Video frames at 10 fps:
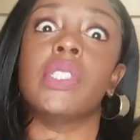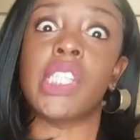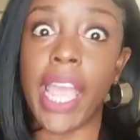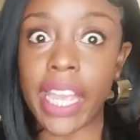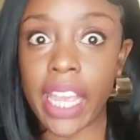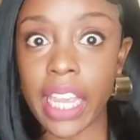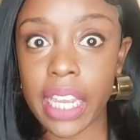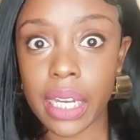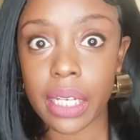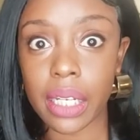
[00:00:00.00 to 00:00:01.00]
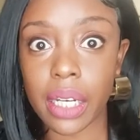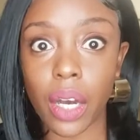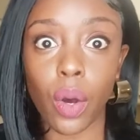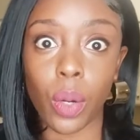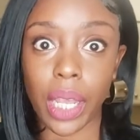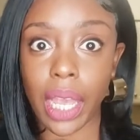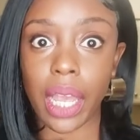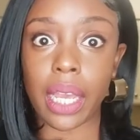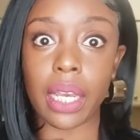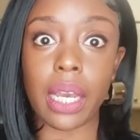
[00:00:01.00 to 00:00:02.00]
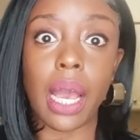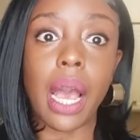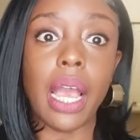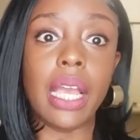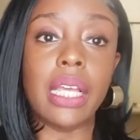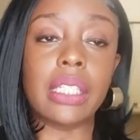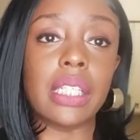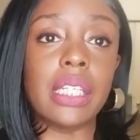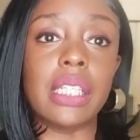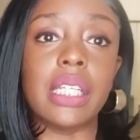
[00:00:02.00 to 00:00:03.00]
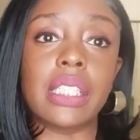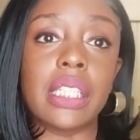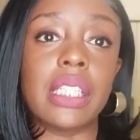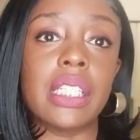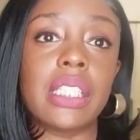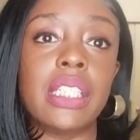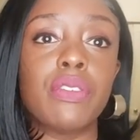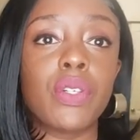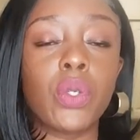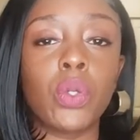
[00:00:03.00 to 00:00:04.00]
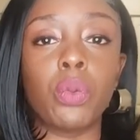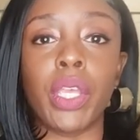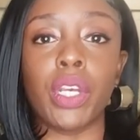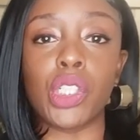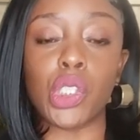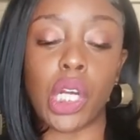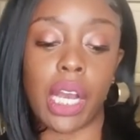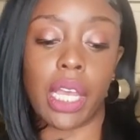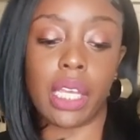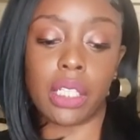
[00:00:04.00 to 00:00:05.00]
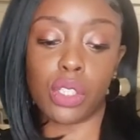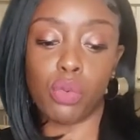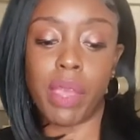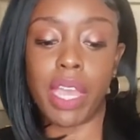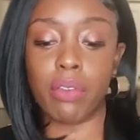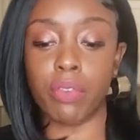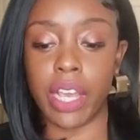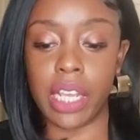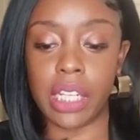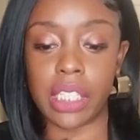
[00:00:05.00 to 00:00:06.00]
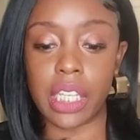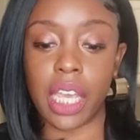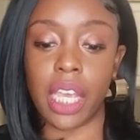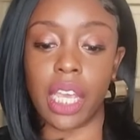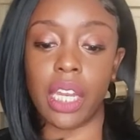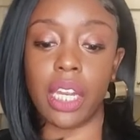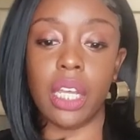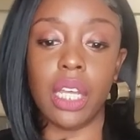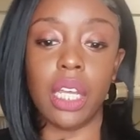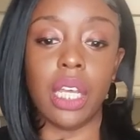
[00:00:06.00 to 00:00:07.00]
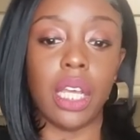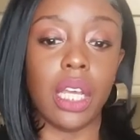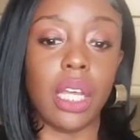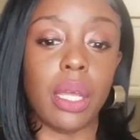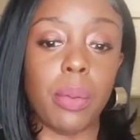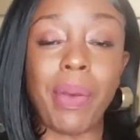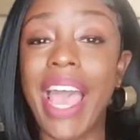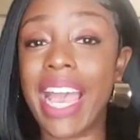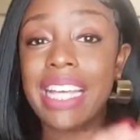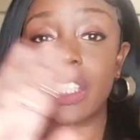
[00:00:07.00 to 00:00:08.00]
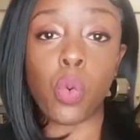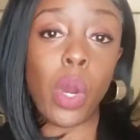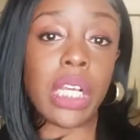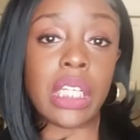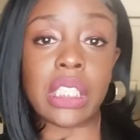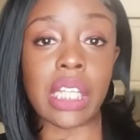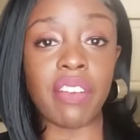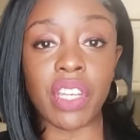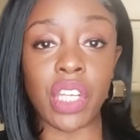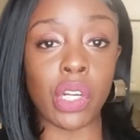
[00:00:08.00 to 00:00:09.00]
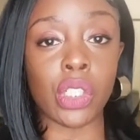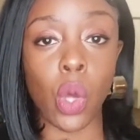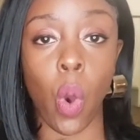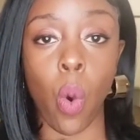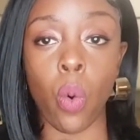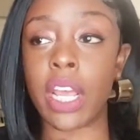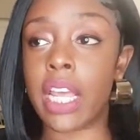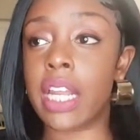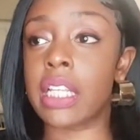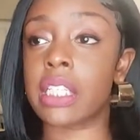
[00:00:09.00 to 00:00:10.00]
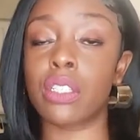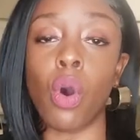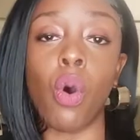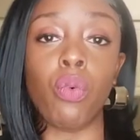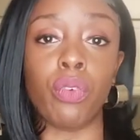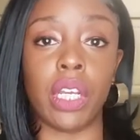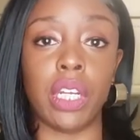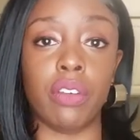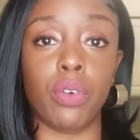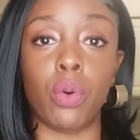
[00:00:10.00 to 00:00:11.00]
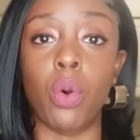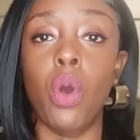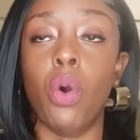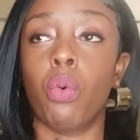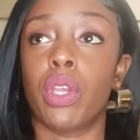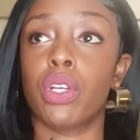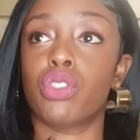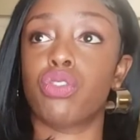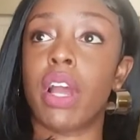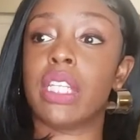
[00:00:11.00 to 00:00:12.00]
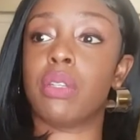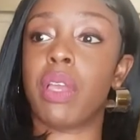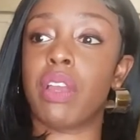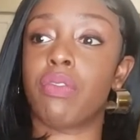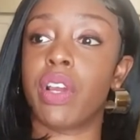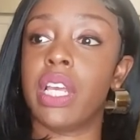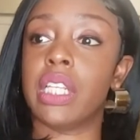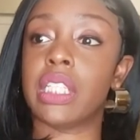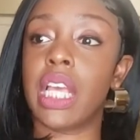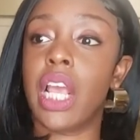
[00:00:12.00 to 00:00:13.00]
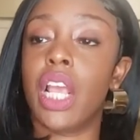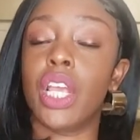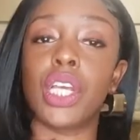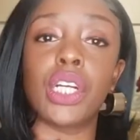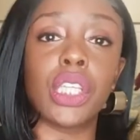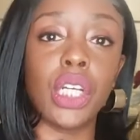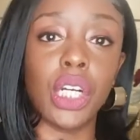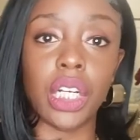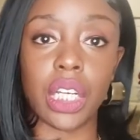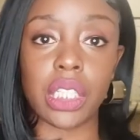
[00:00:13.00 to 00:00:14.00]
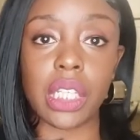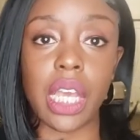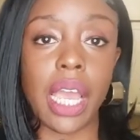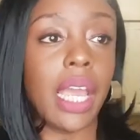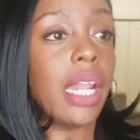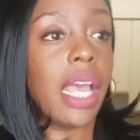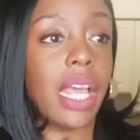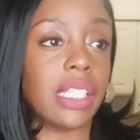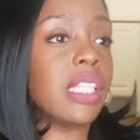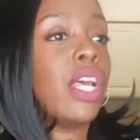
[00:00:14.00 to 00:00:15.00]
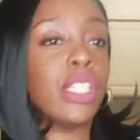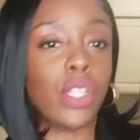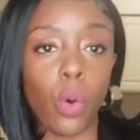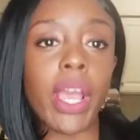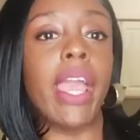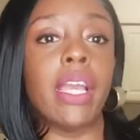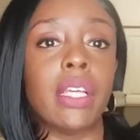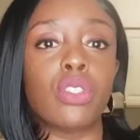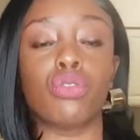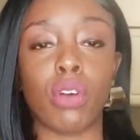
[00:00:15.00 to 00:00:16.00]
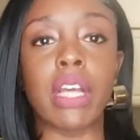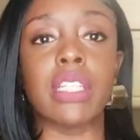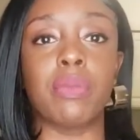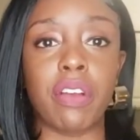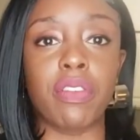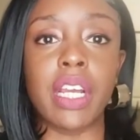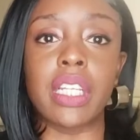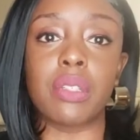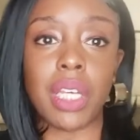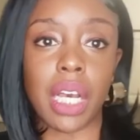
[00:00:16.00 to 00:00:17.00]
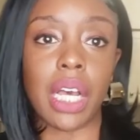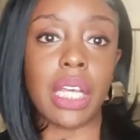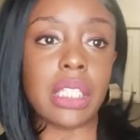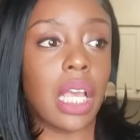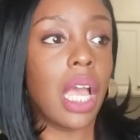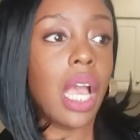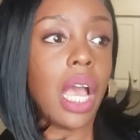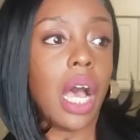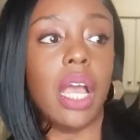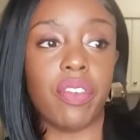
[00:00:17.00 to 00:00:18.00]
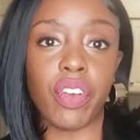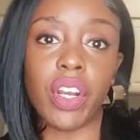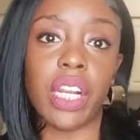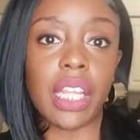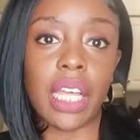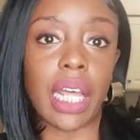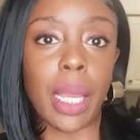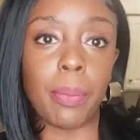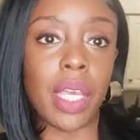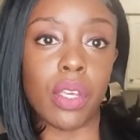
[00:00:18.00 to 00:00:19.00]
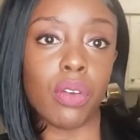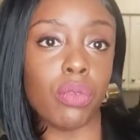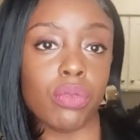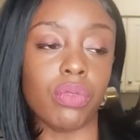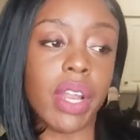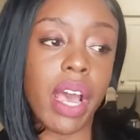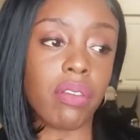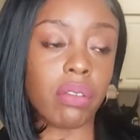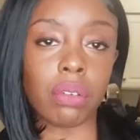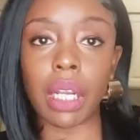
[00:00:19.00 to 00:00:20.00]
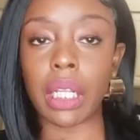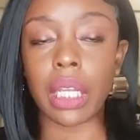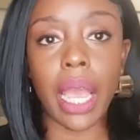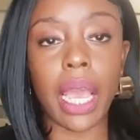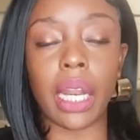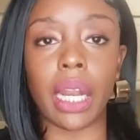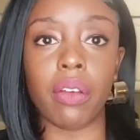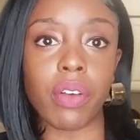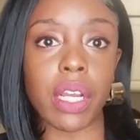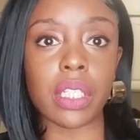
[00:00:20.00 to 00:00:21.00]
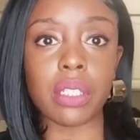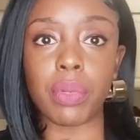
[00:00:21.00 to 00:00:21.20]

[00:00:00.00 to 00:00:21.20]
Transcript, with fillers: Take heed, okay? It's it's it's difficult when you're trying to make friends in past 27 years old. It is so freaking difficult when you're trying to make friends in your 30s. And it's it's okay to try to make friends because if you're anything like me, you never really had any friends